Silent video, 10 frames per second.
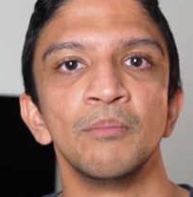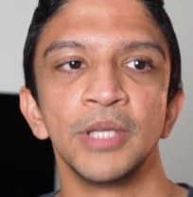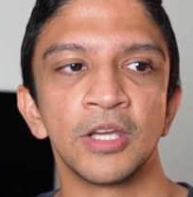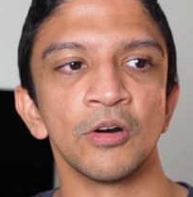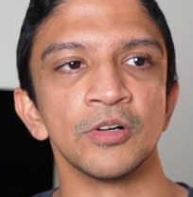
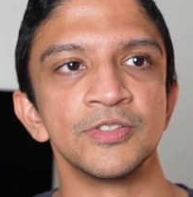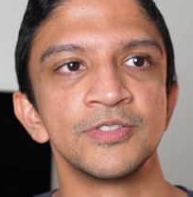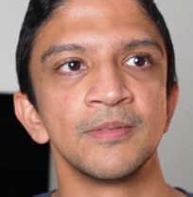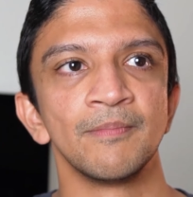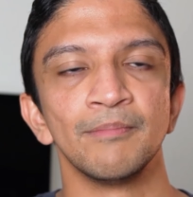
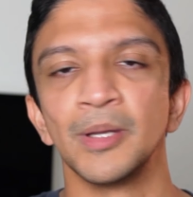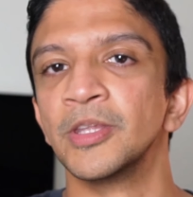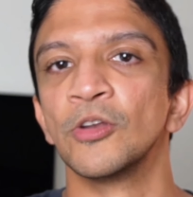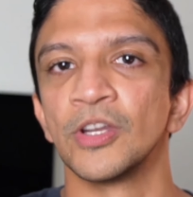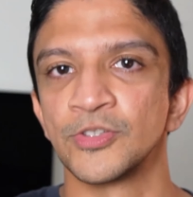because maybe
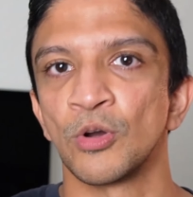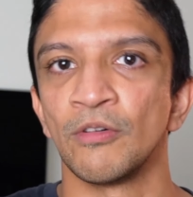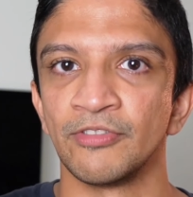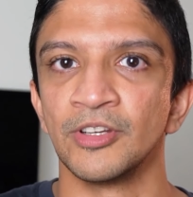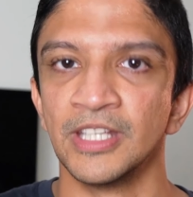they're not as
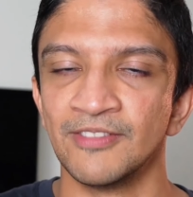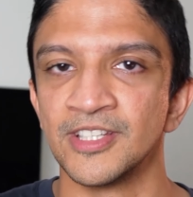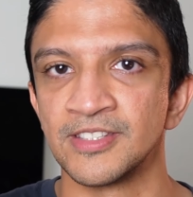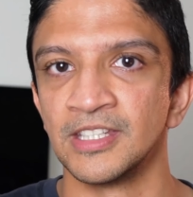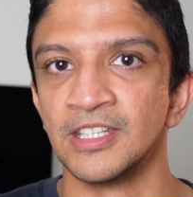confident
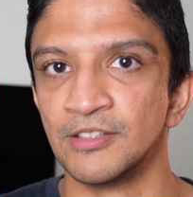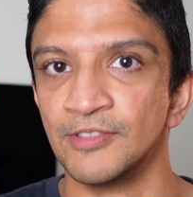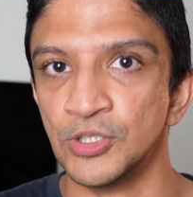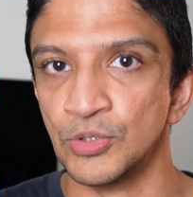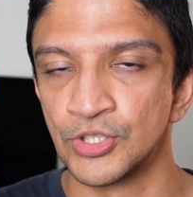investing in
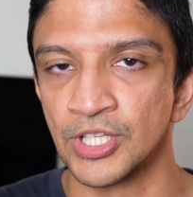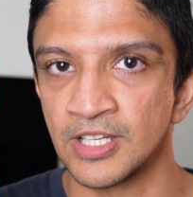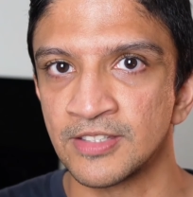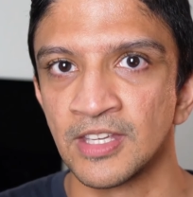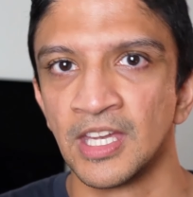individual
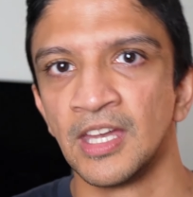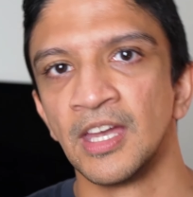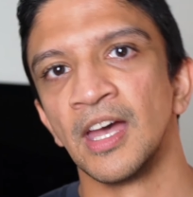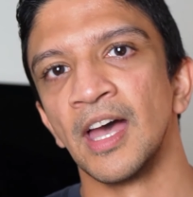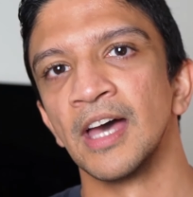shares
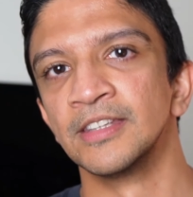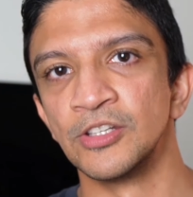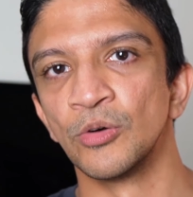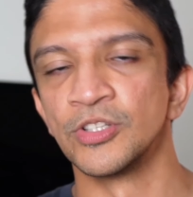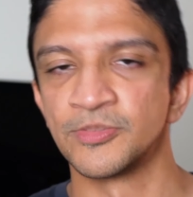and they
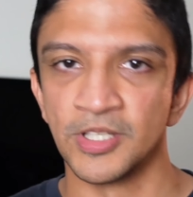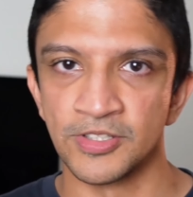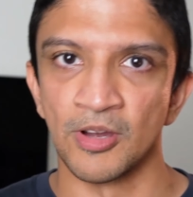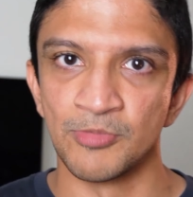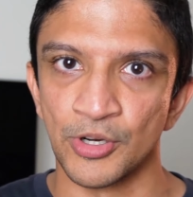don't want to spend
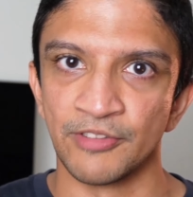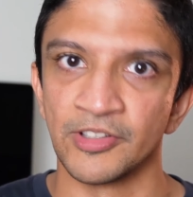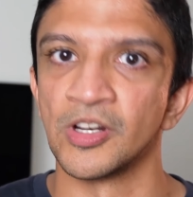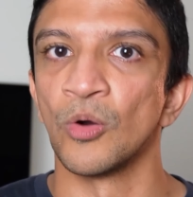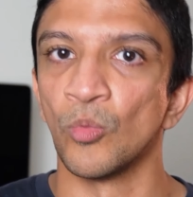time trying to
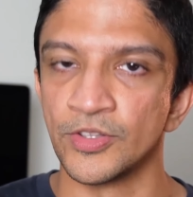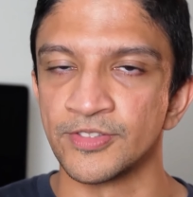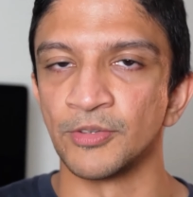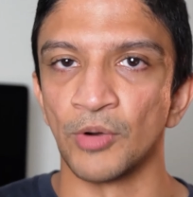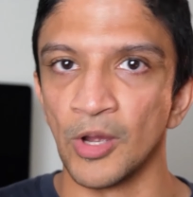figure out what's
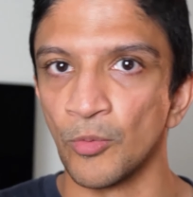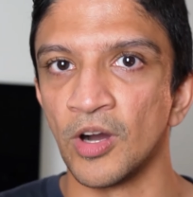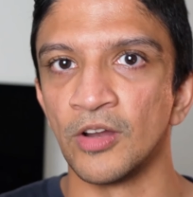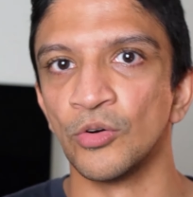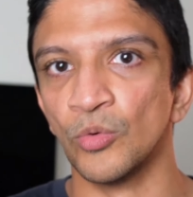the right
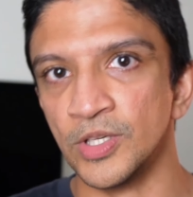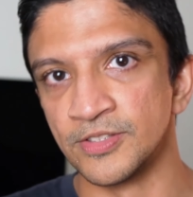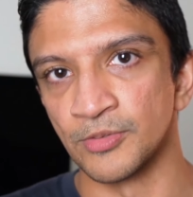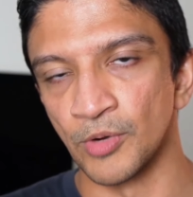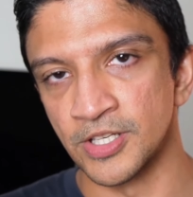one or
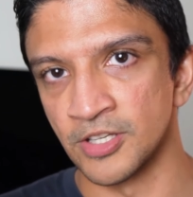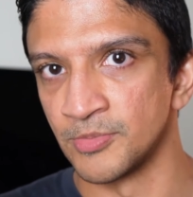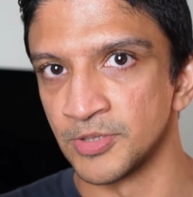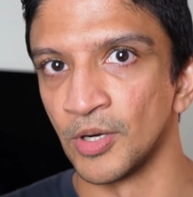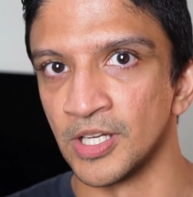when's the right time
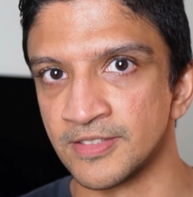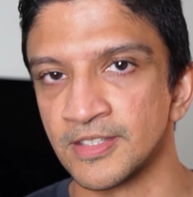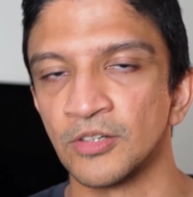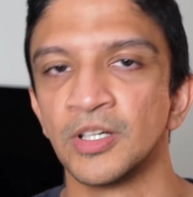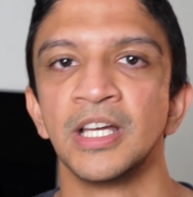to buy and
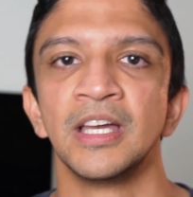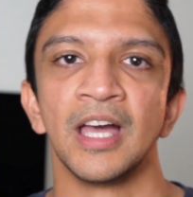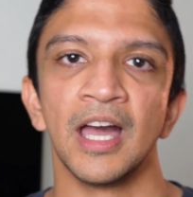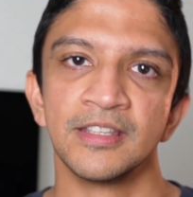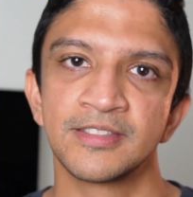sell.
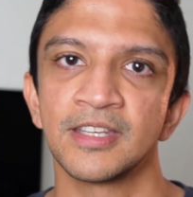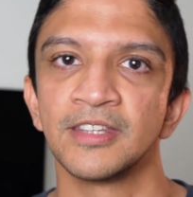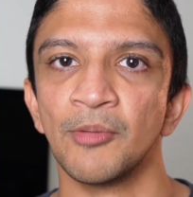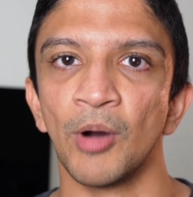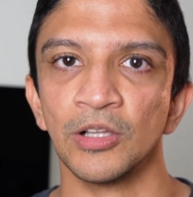And instead
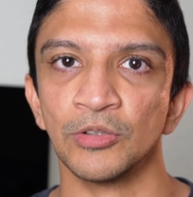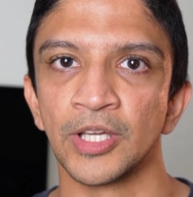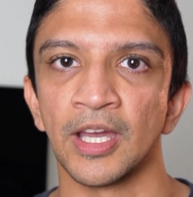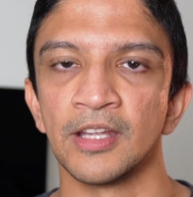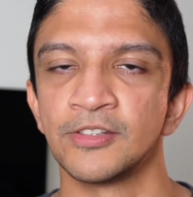they might
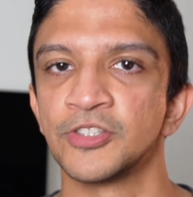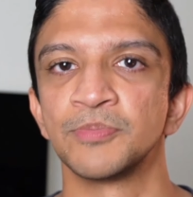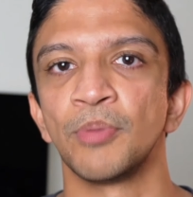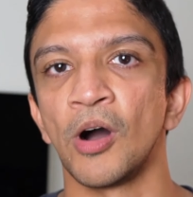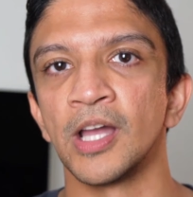look at
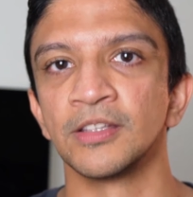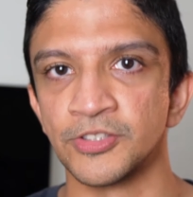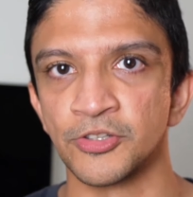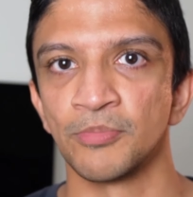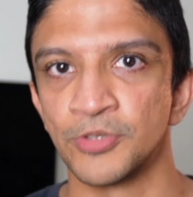just buying the
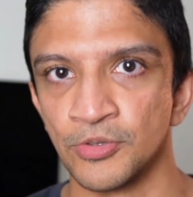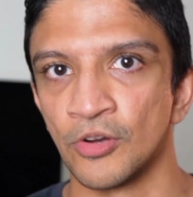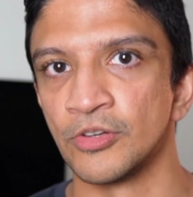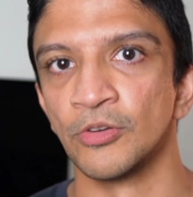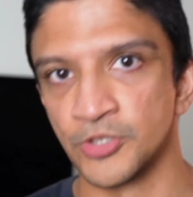top
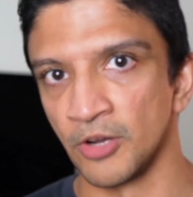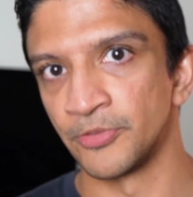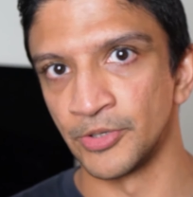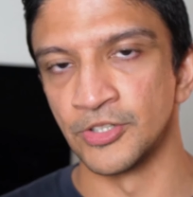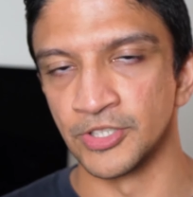200 or top
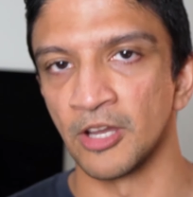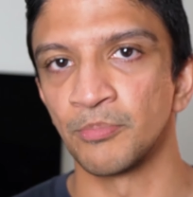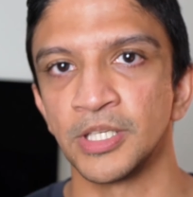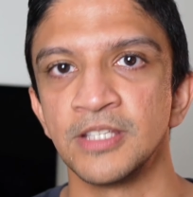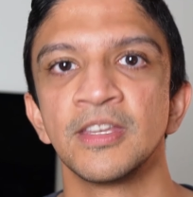300
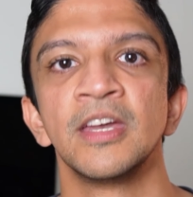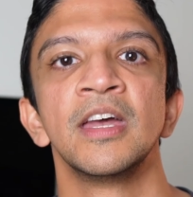companies